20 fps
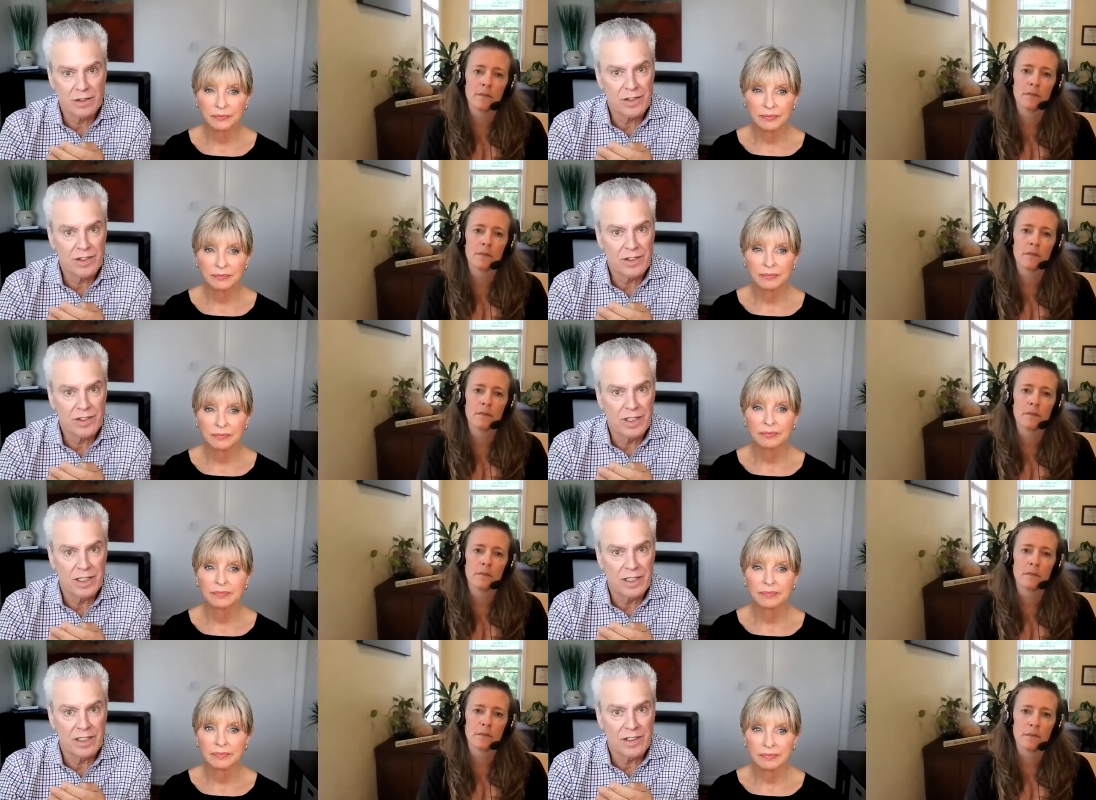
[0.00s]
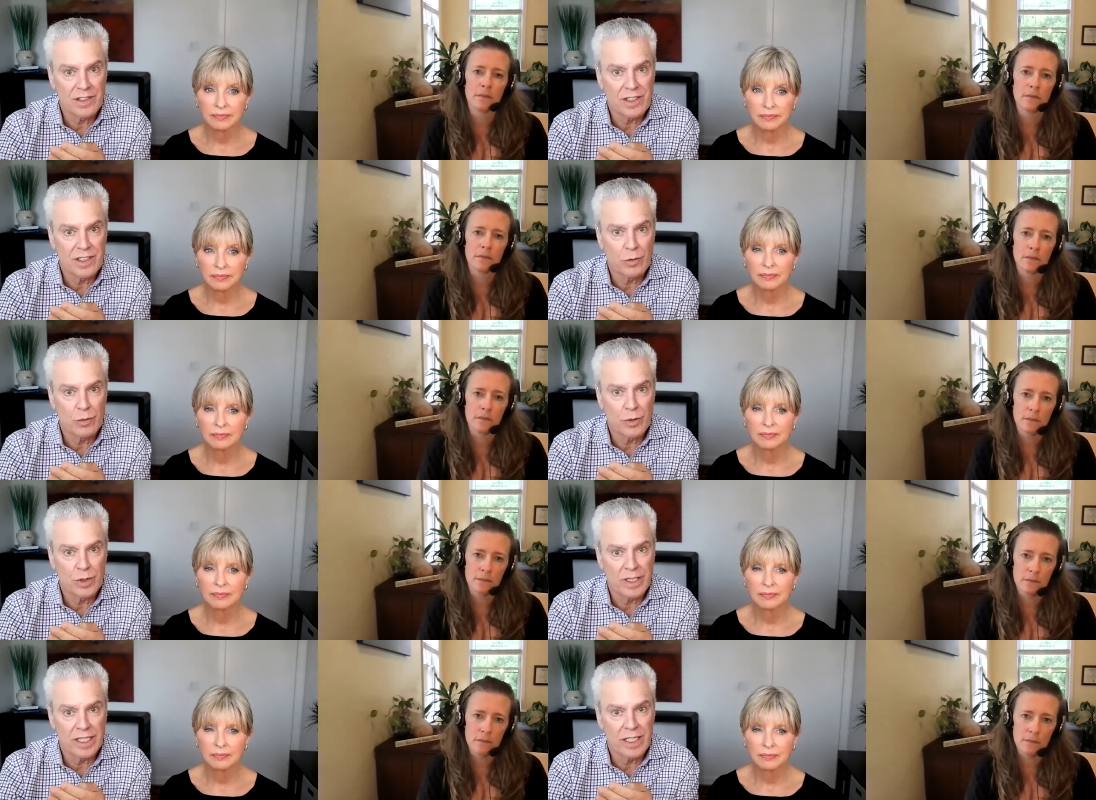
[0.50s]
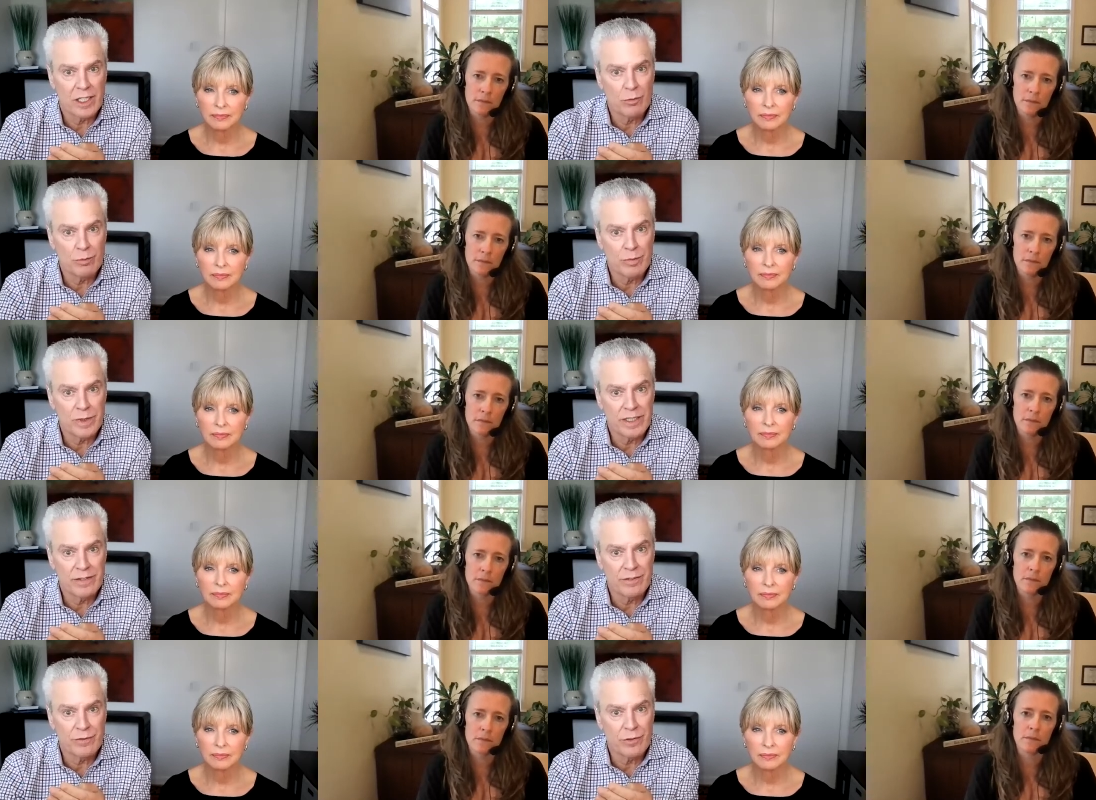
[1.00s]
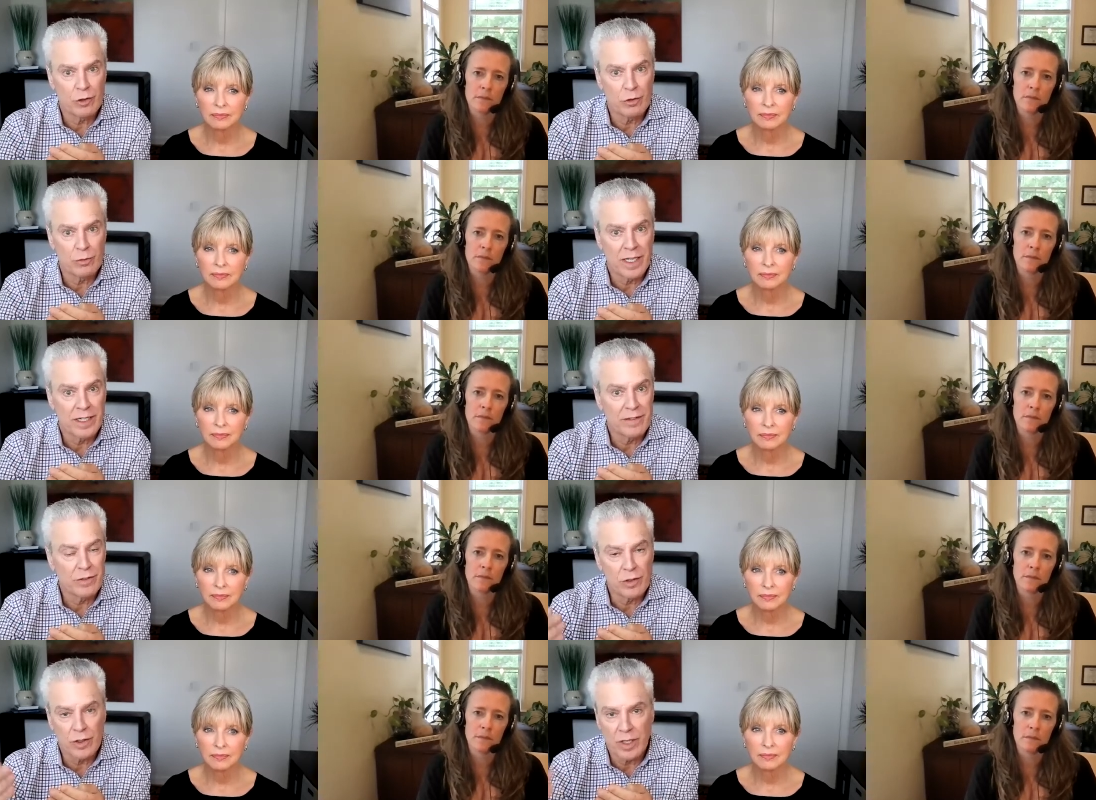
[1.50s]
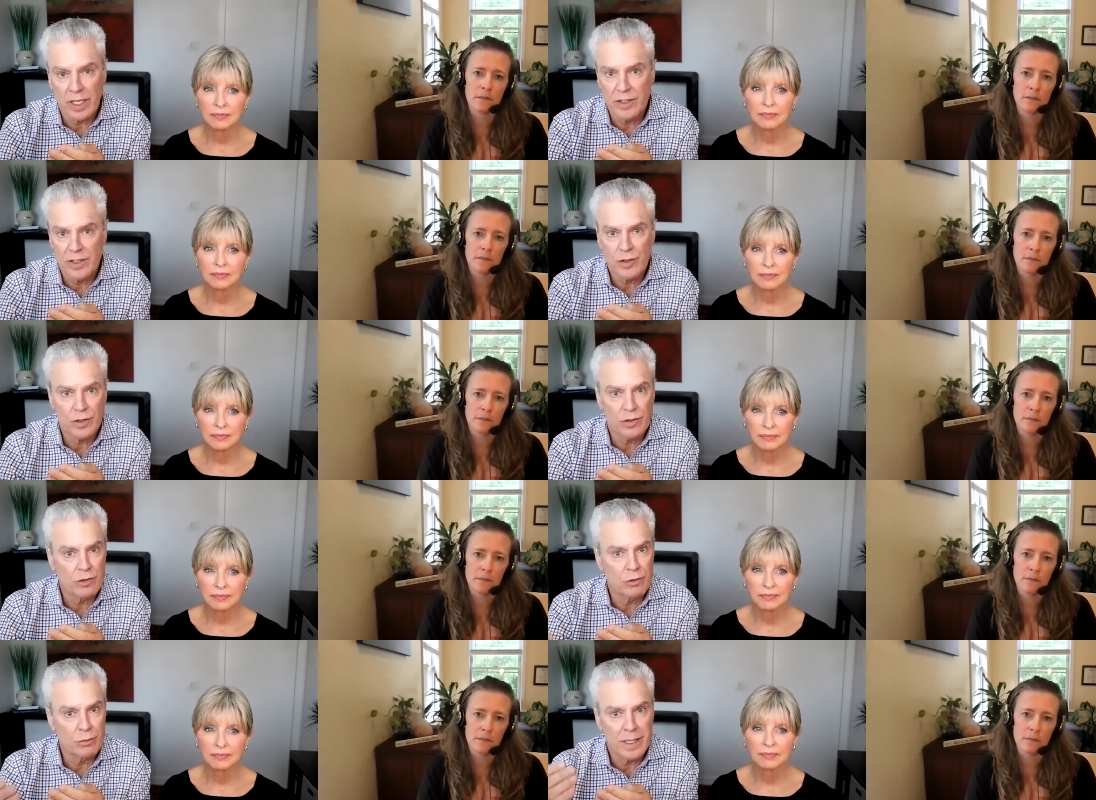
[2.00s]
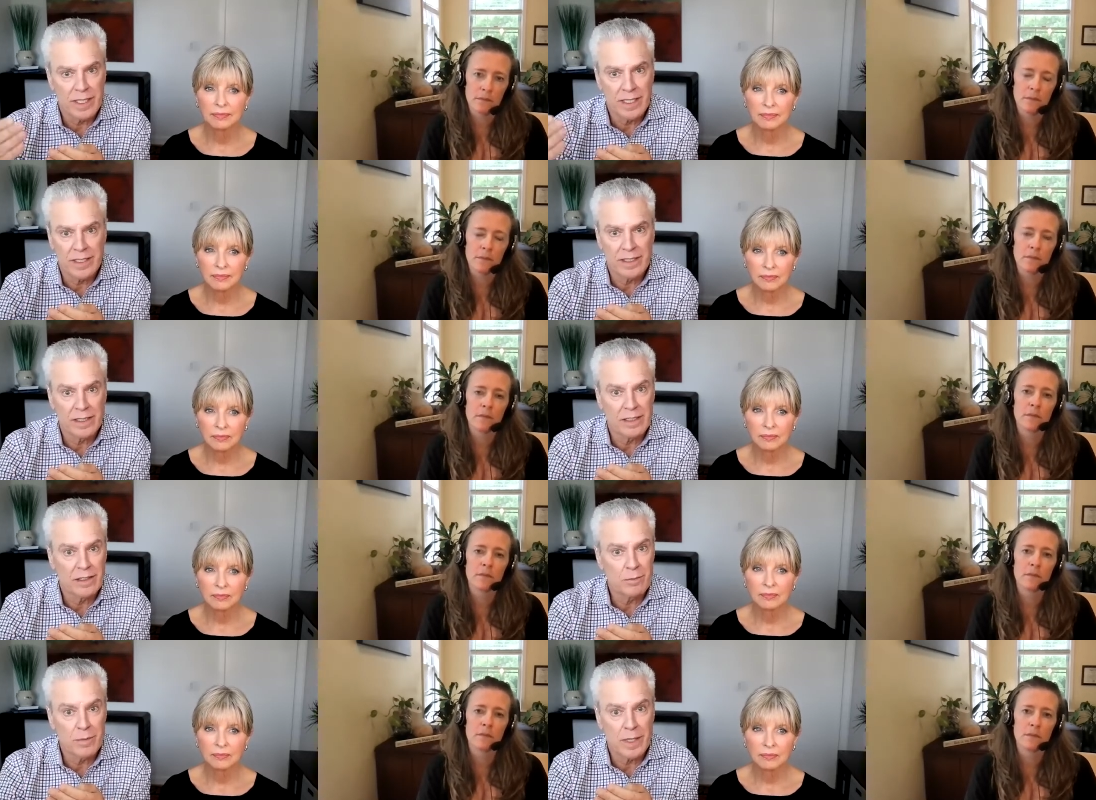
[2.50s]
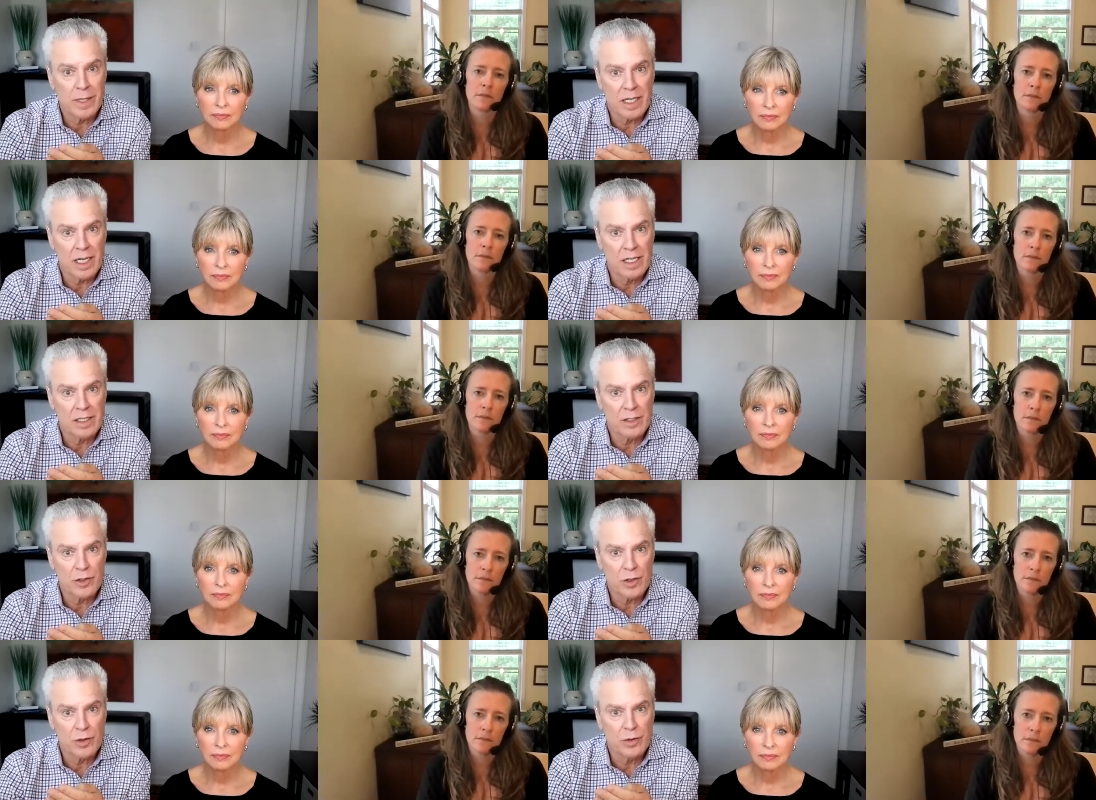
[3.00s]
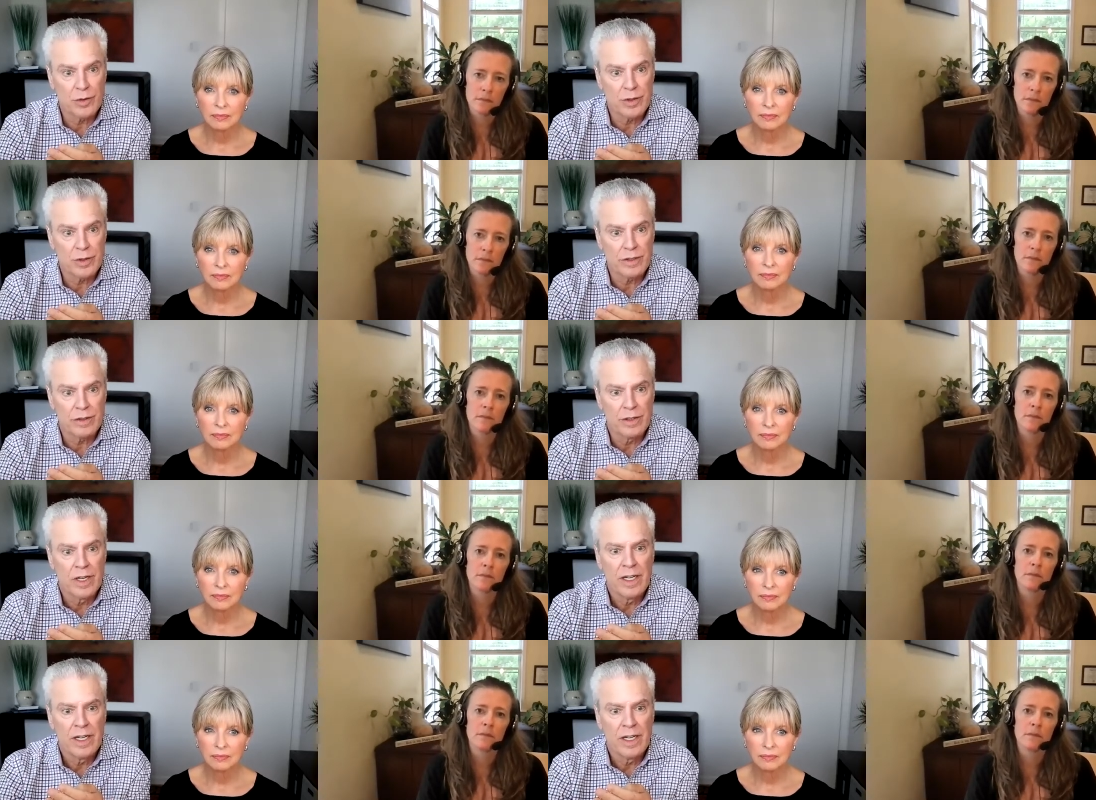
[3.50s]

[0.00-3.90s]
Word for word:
Speaker 1: that is going to really help me for my vocation or my my college career.